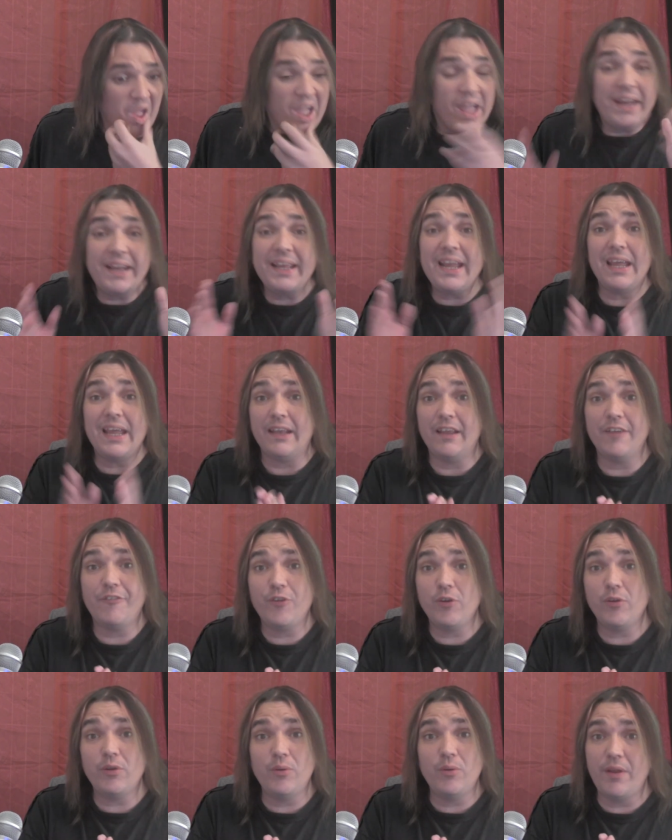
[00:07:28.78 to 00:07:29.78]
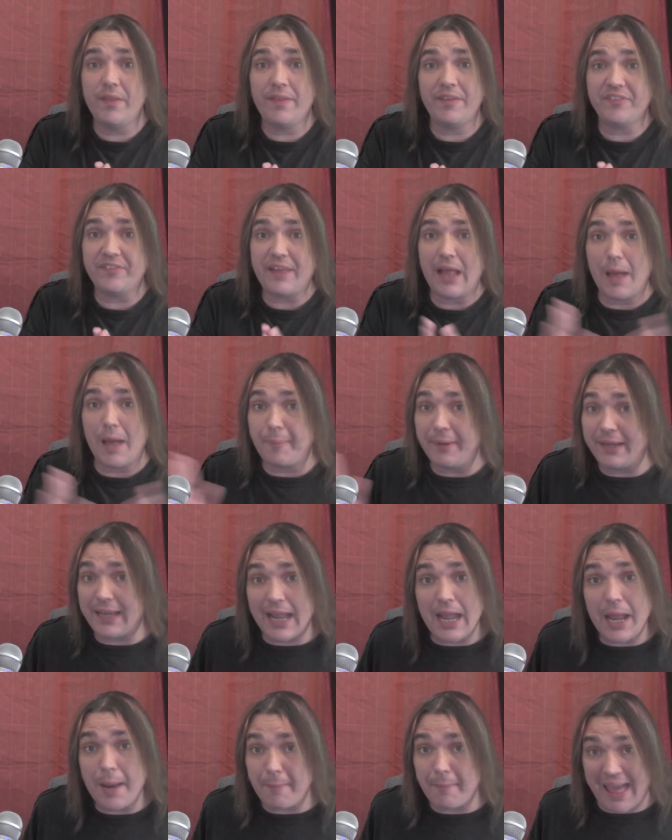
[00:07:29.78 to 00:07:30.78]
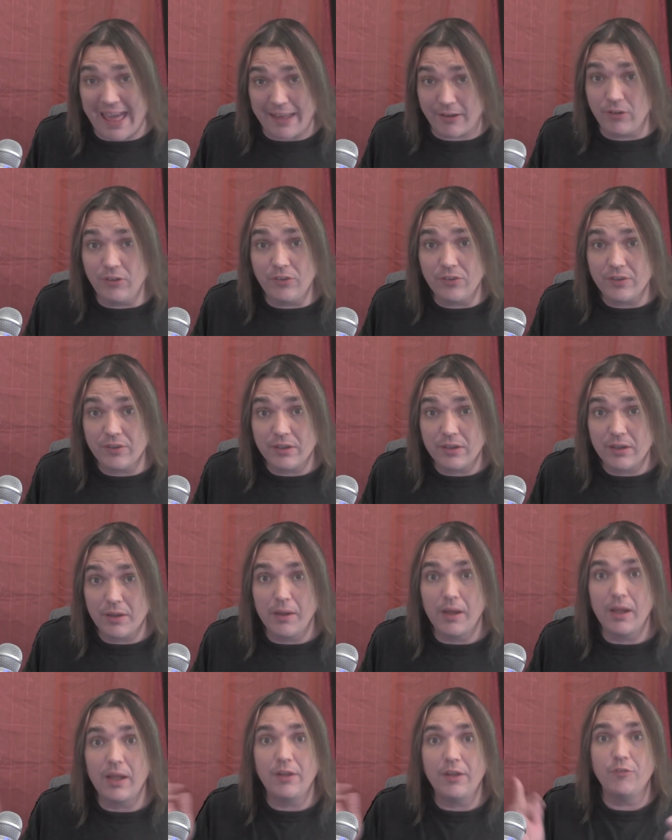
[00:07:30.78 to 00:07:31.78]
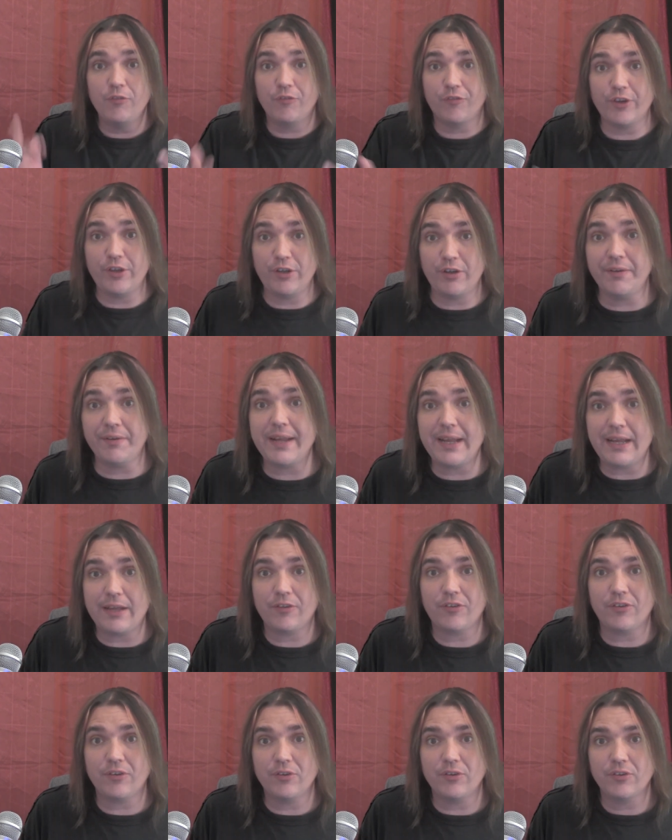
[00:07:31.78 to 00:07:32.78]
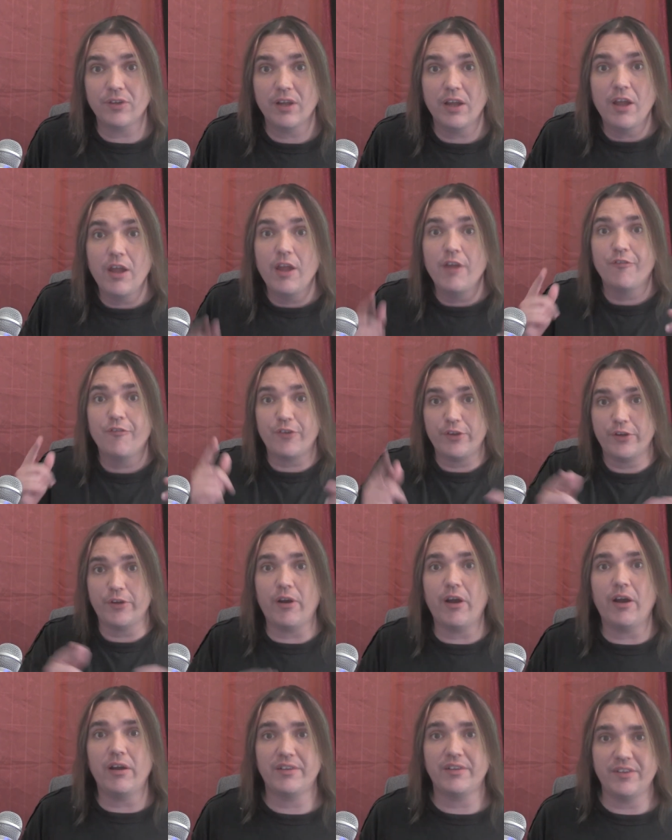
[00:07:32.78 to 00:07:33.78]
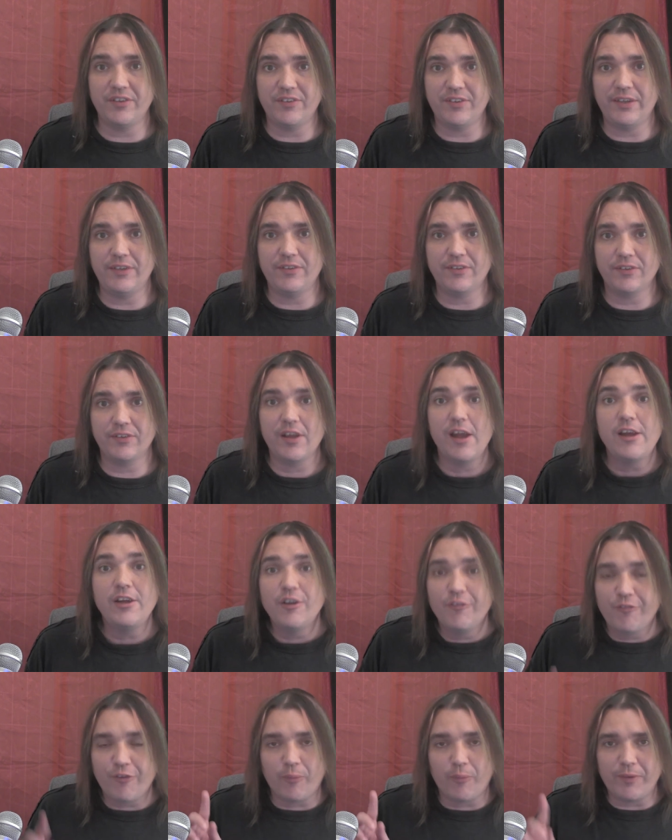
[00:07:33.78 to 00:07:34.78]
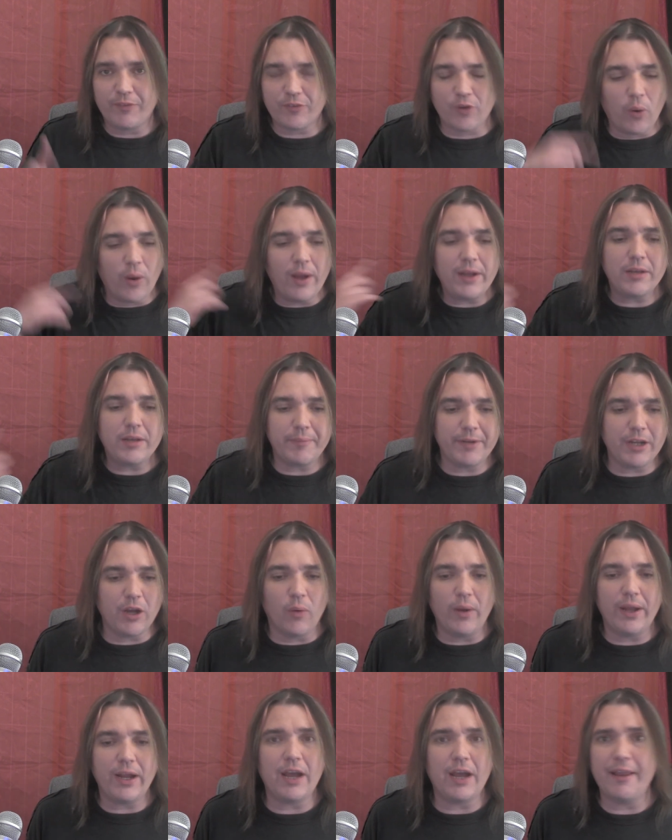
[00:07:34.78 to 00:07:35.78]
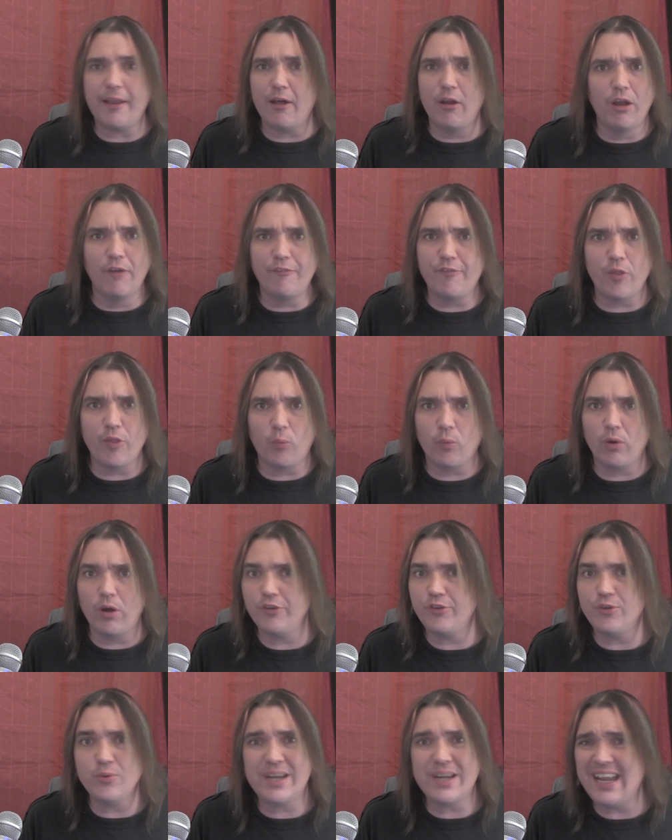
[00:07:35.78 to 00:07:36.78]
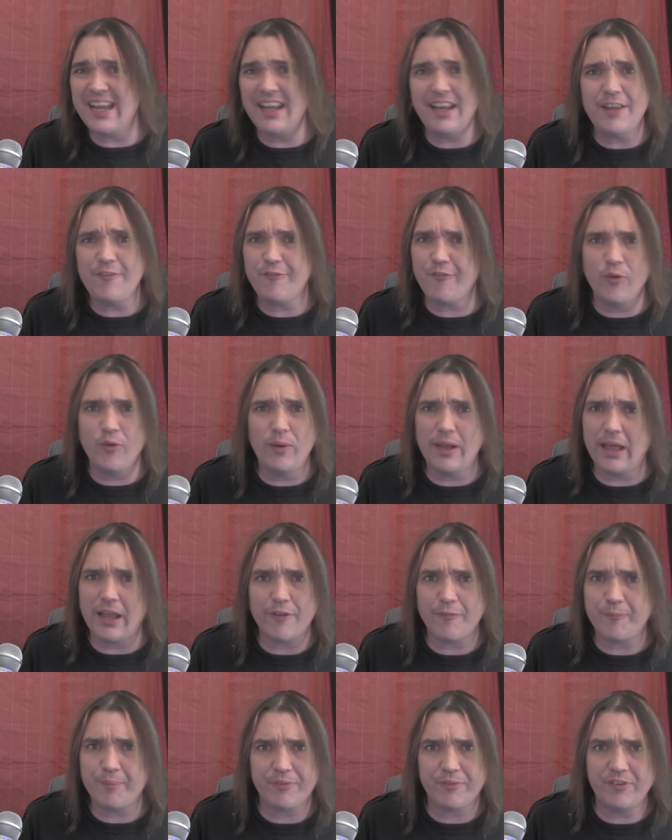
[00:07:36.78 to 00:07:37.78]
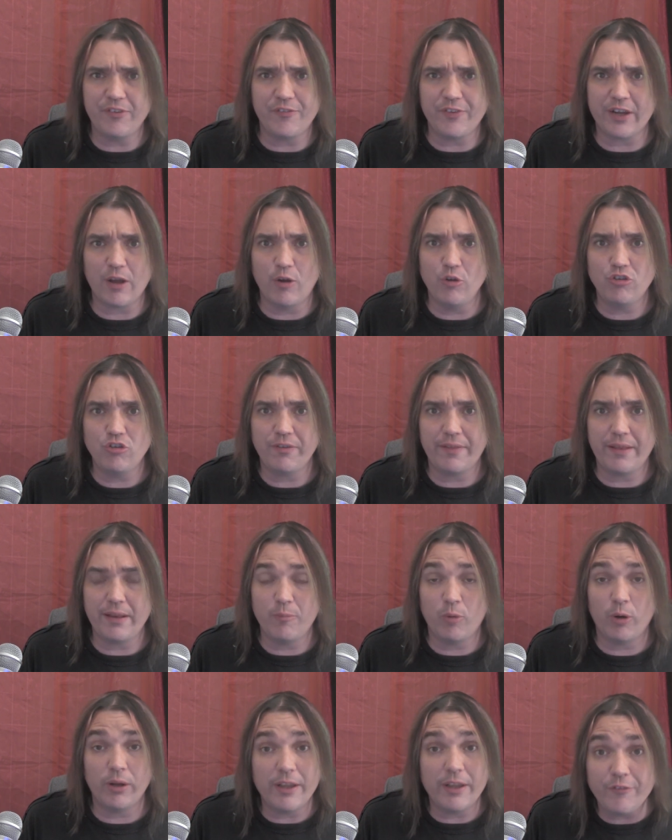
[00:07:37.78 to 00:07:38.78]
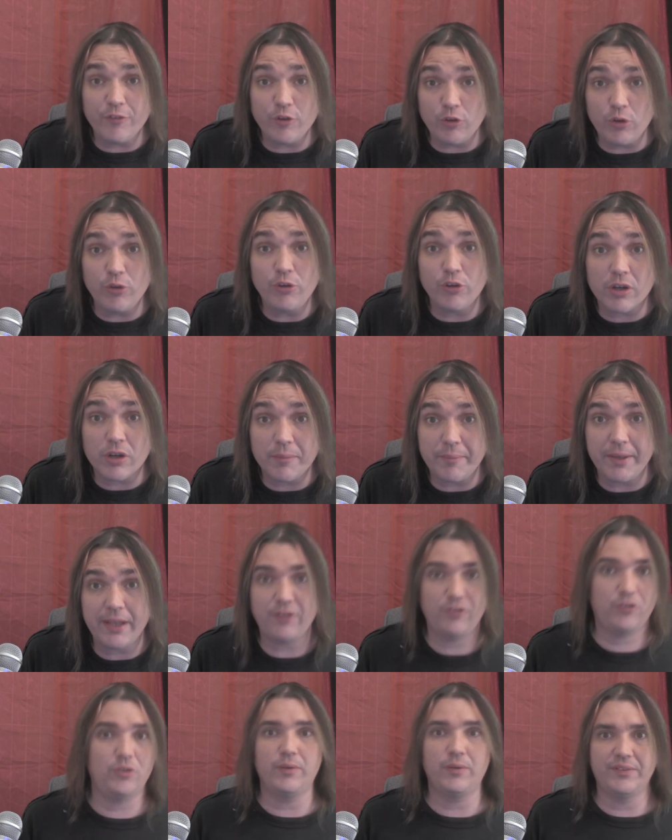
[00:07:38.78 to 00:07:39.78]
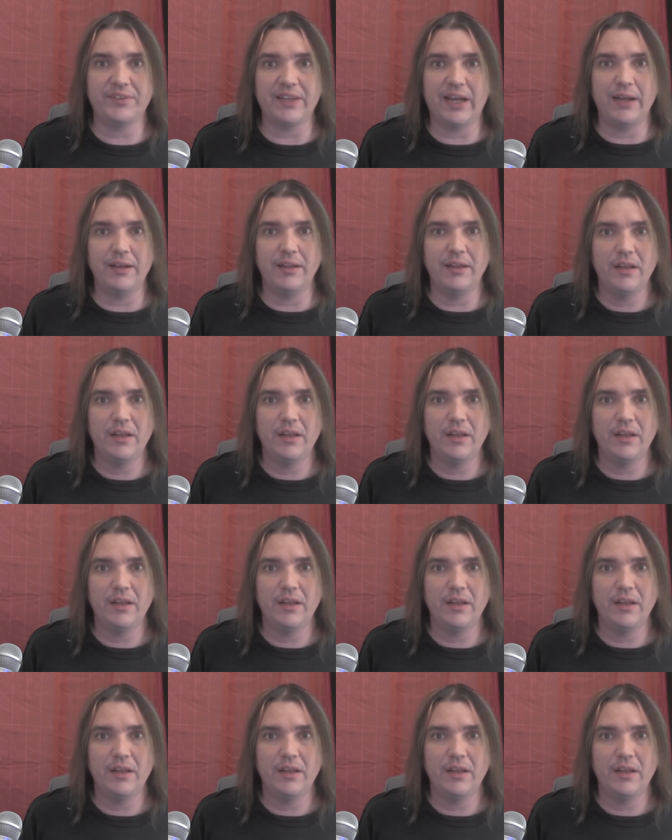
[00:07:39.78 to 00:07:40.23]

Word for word: And again, if you're new to this topic, it matters for your cancers, for your heart diseases, for what's going to be going on all over the world. You can't eat food out of the Pacific Ocean anymore. If you do, you're committing suicide.